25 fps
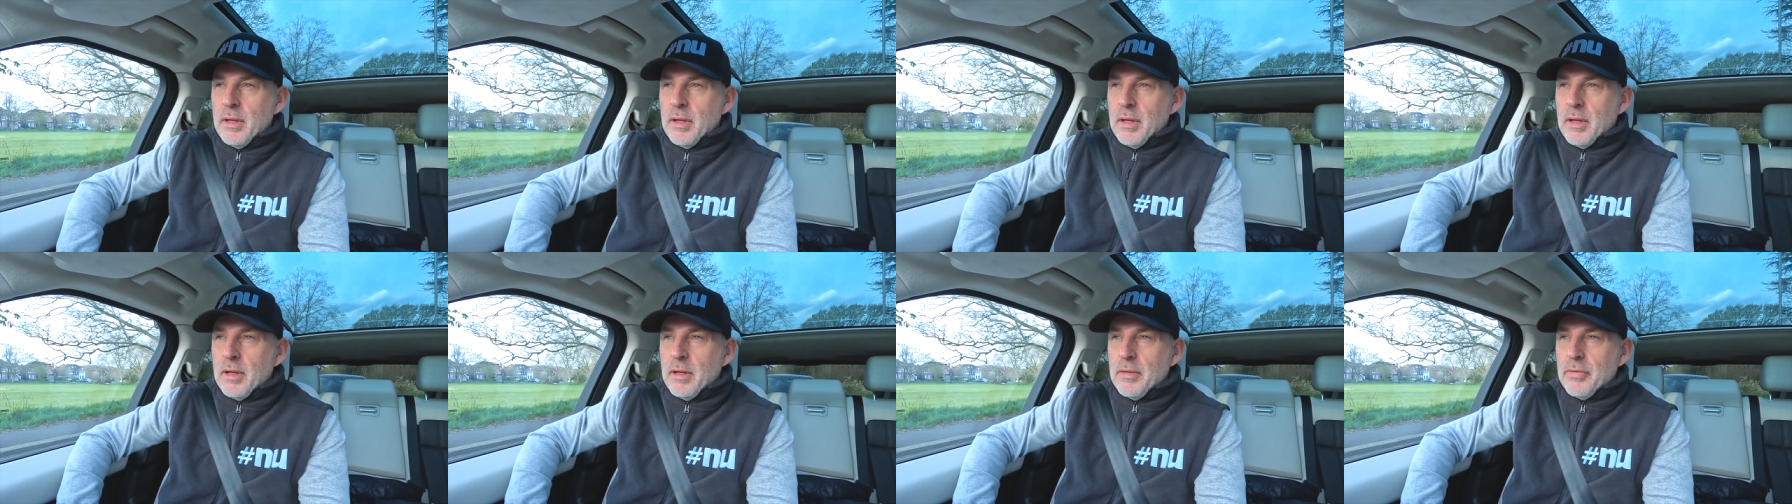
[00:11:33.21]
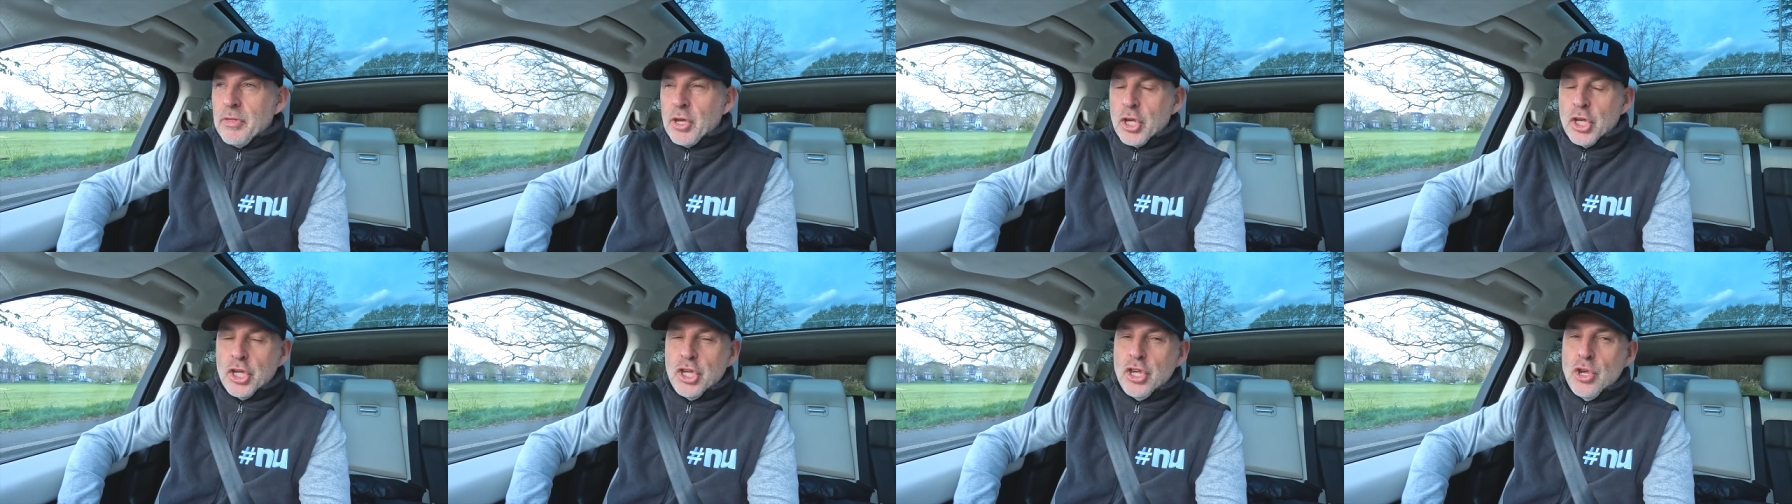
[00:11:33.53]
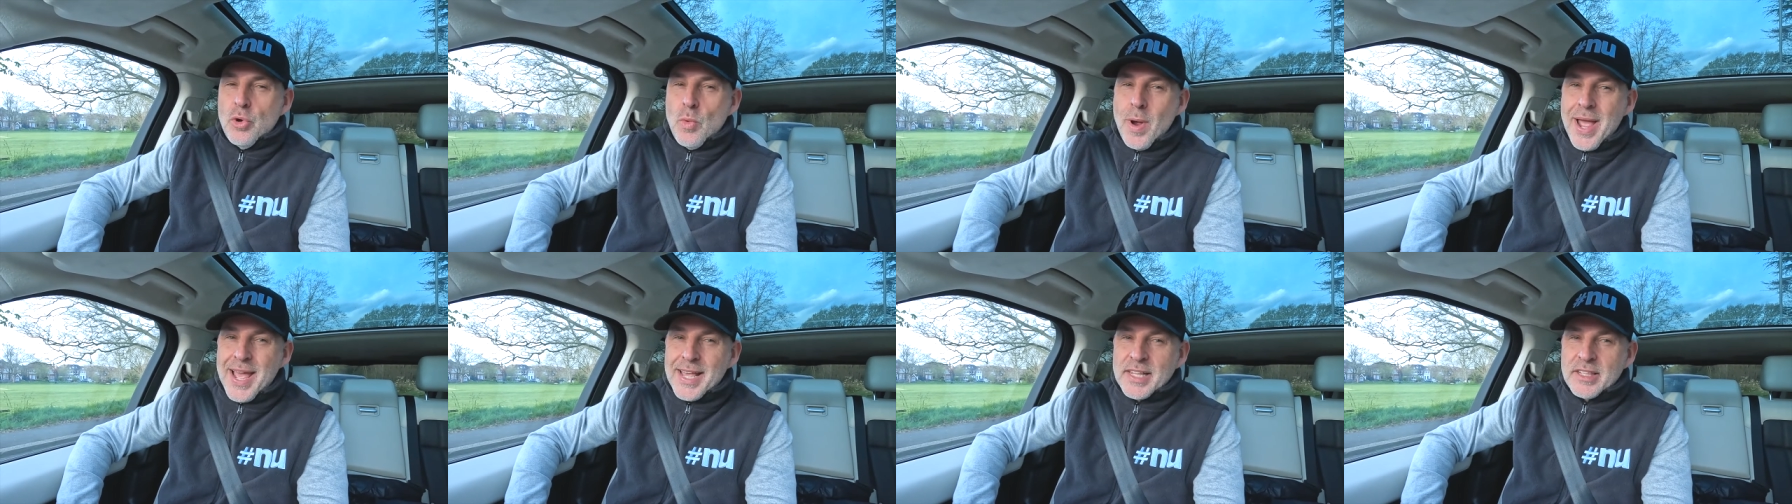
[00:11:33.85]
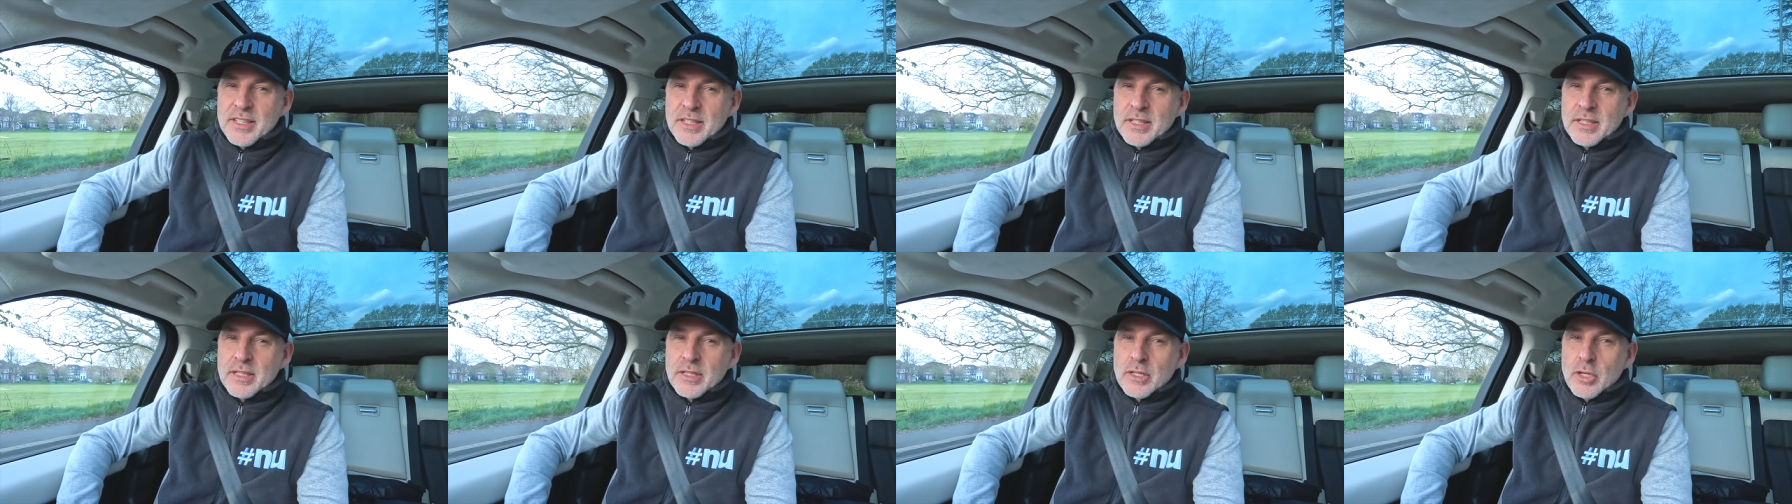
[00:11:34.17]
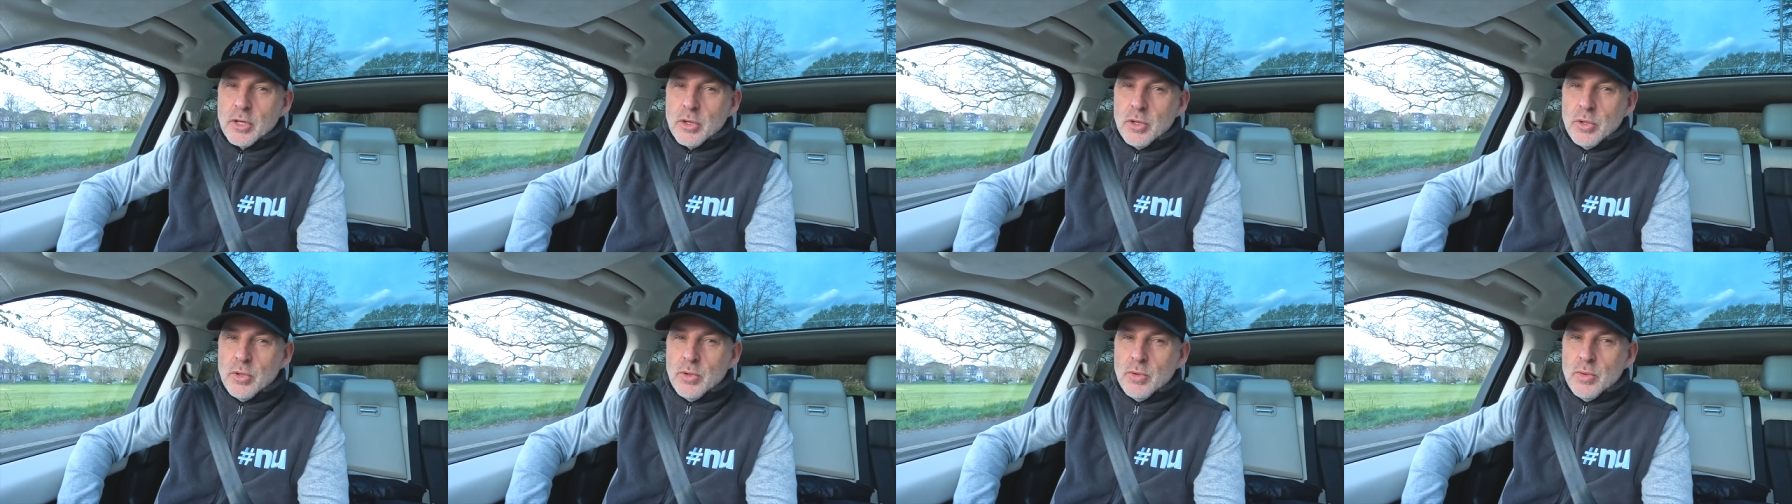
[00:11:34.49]
the
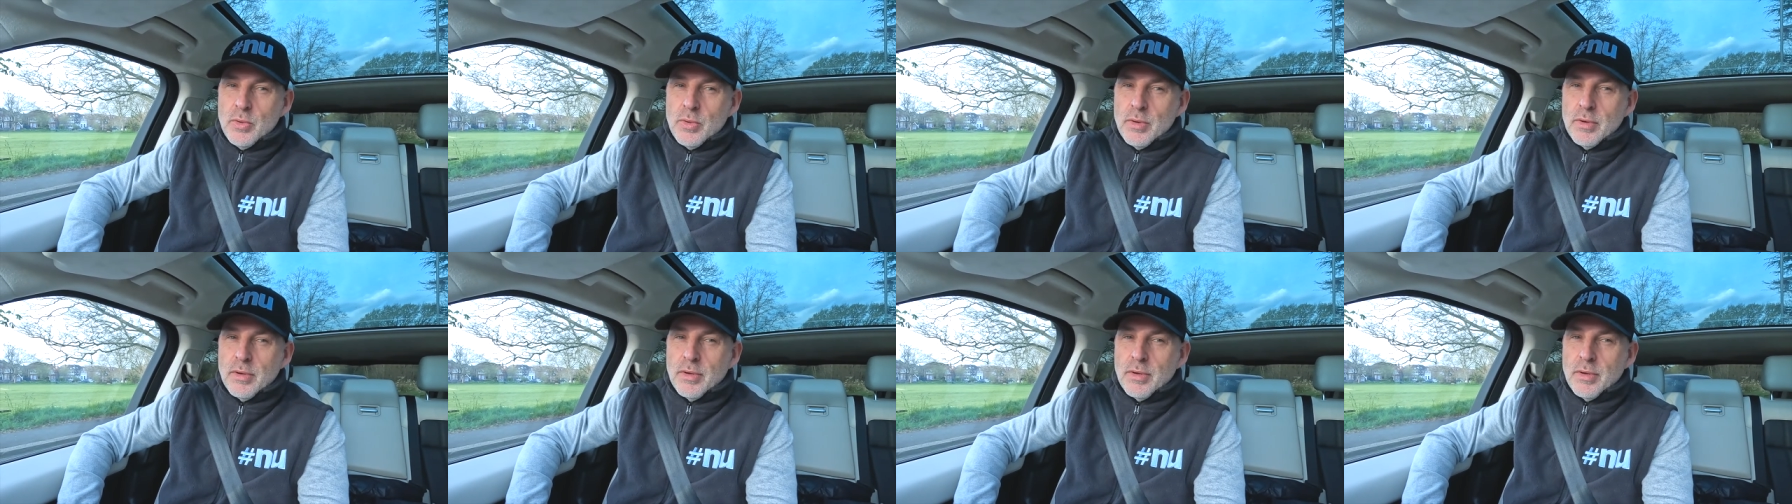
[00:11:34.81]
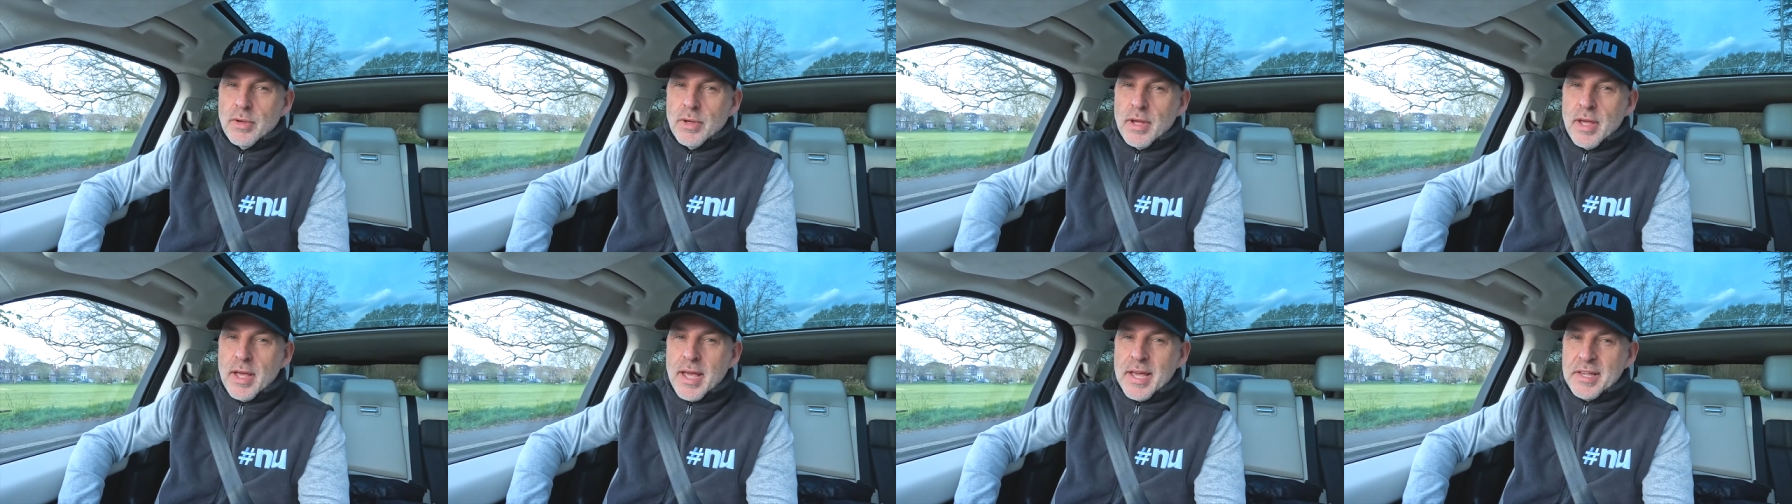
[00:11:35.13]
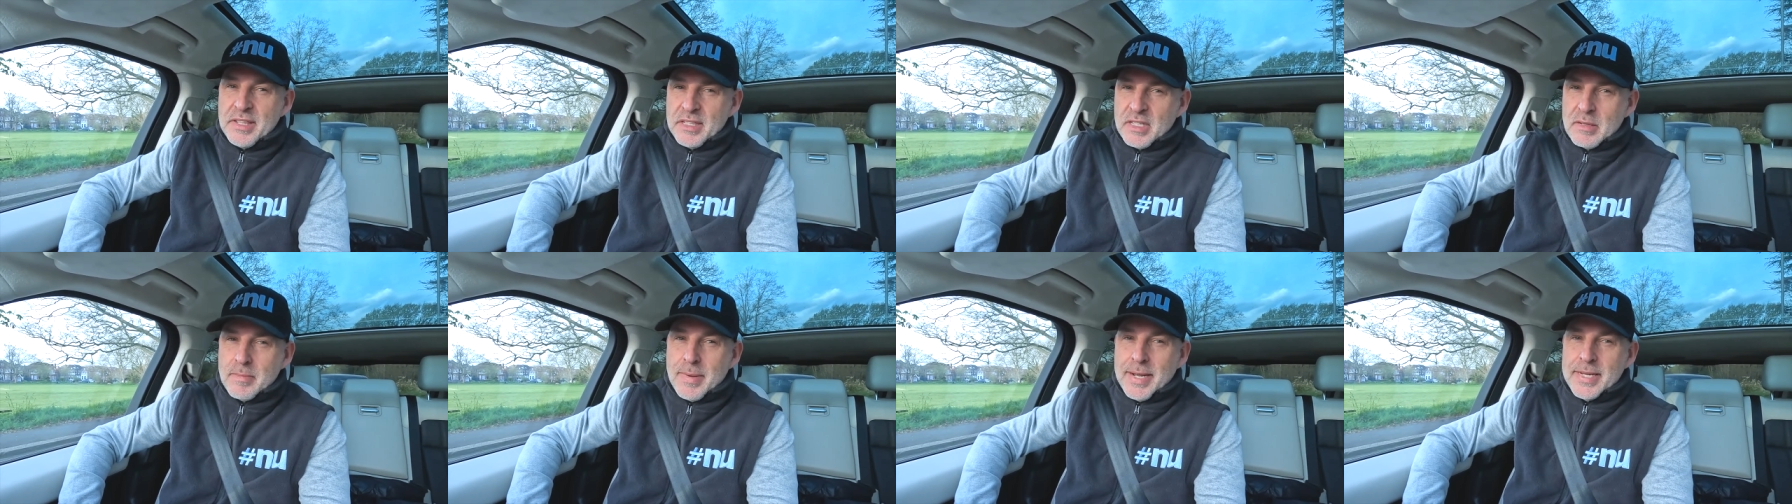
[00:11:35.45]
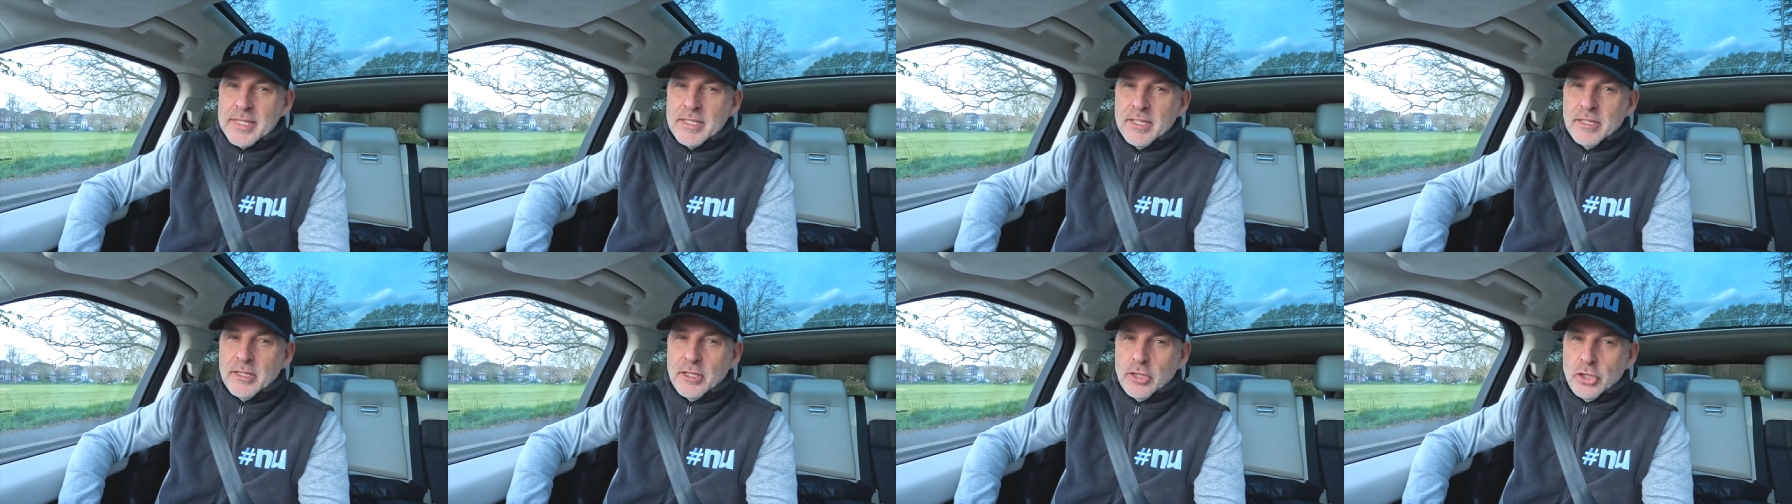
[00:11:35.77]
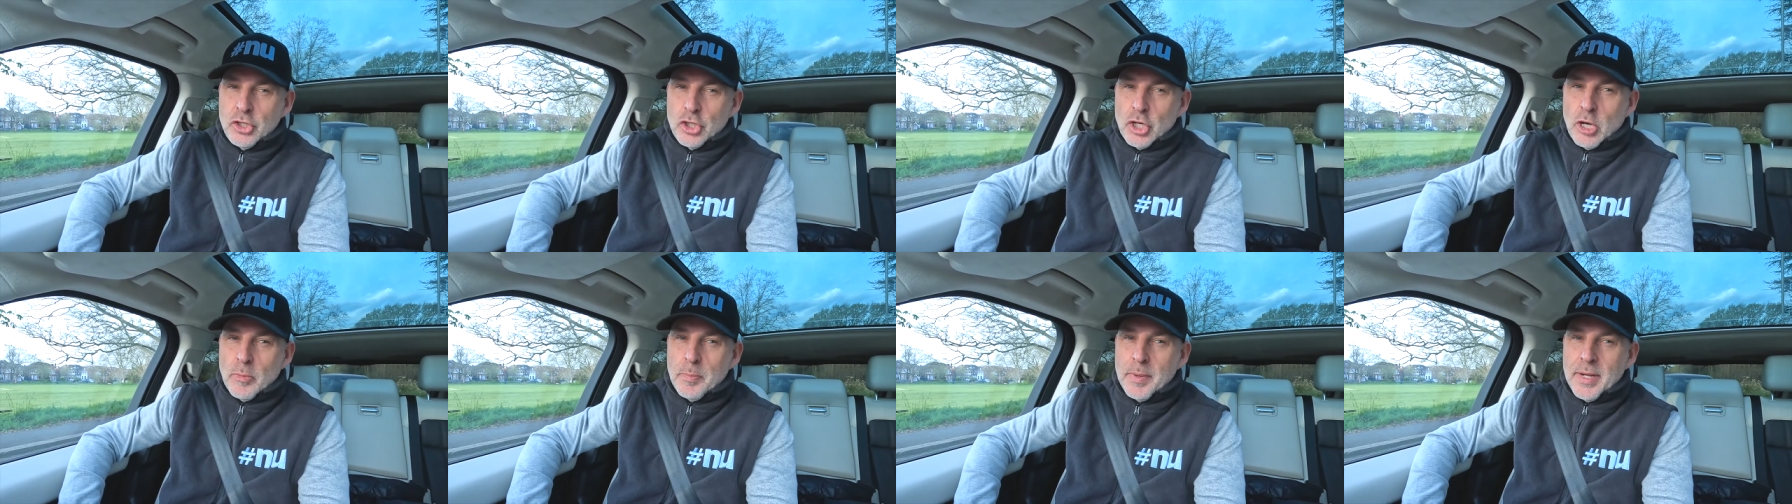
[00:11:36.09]
QS who estimated
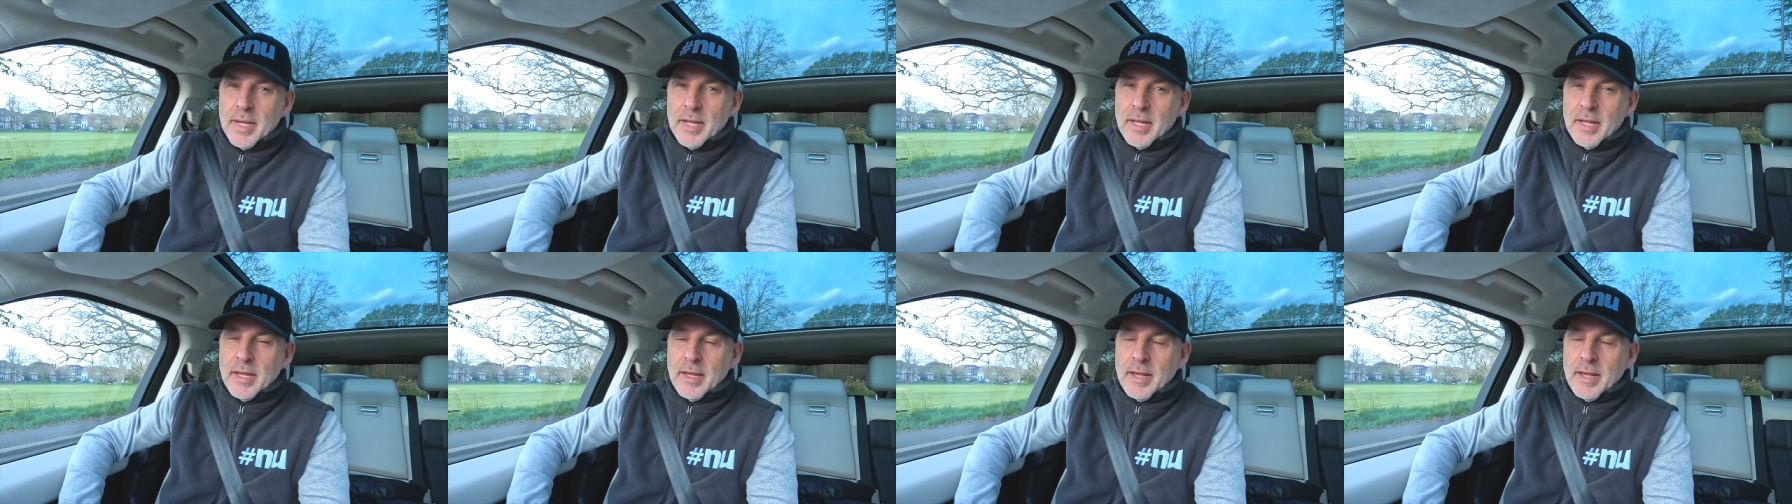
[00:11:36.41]
the job